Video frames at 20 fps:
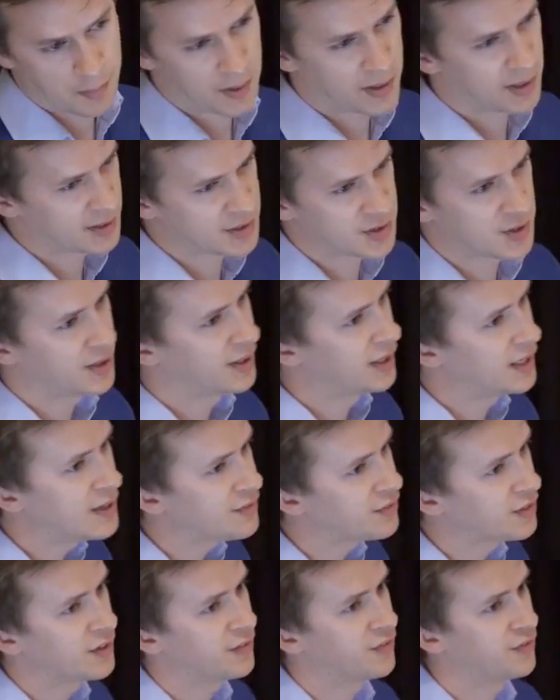But actually,
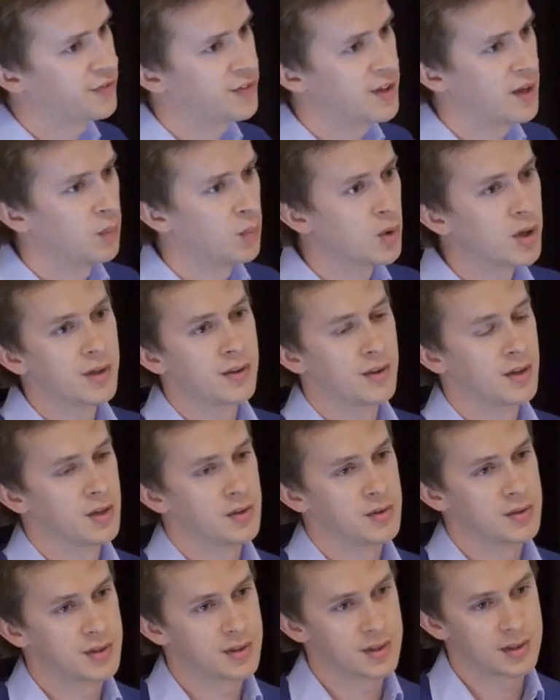even if there weren't
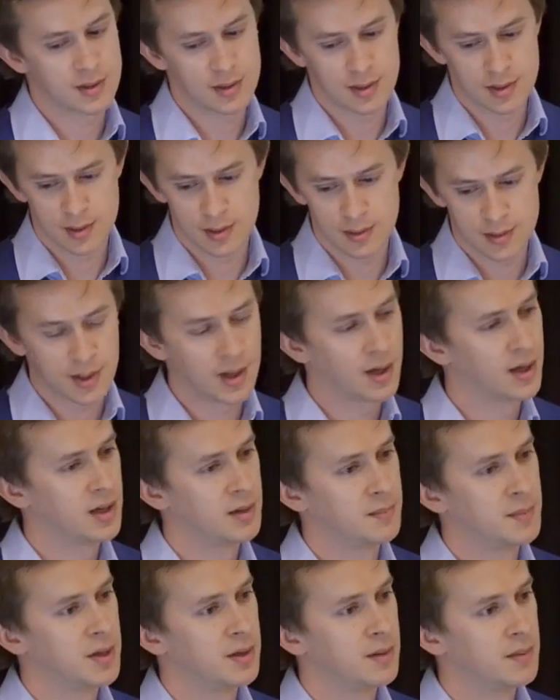those
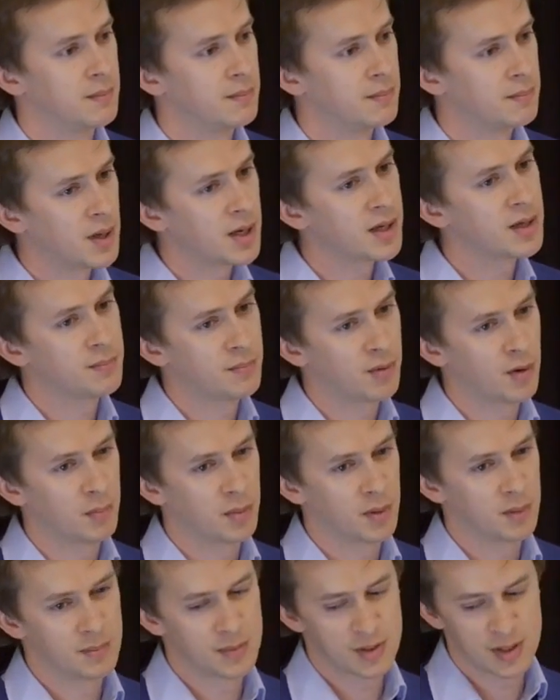time and money
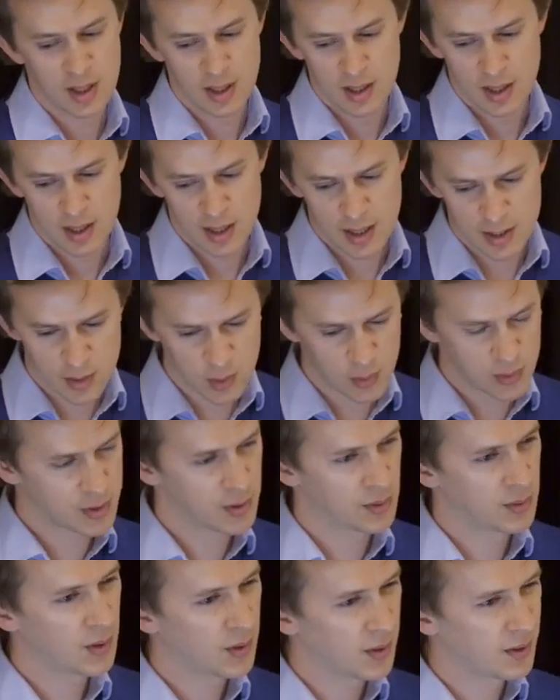problems, it's
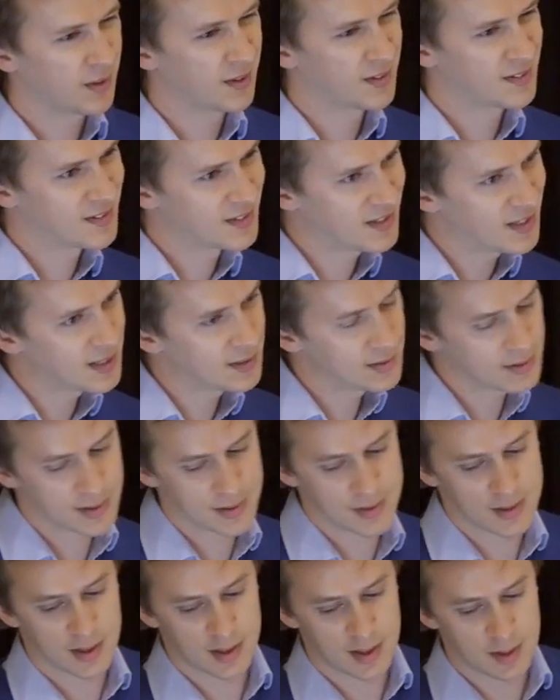also not an ideal
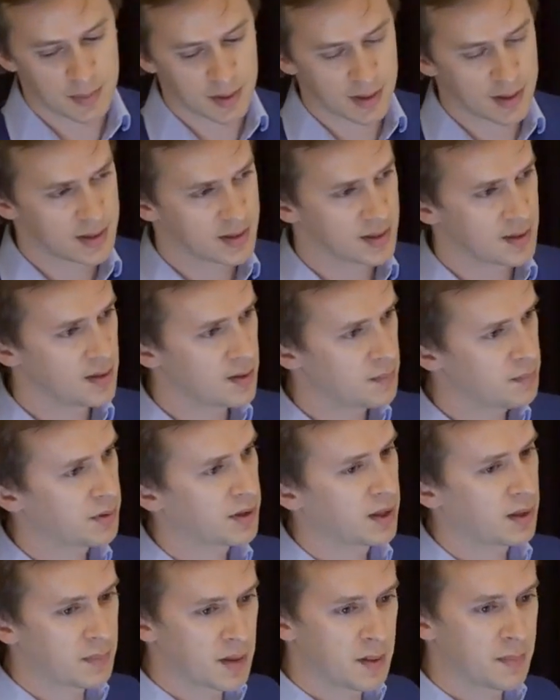study because you're
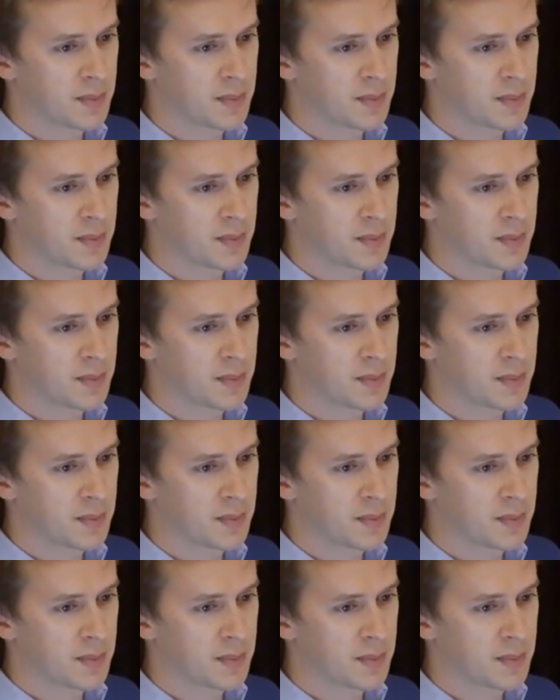bringing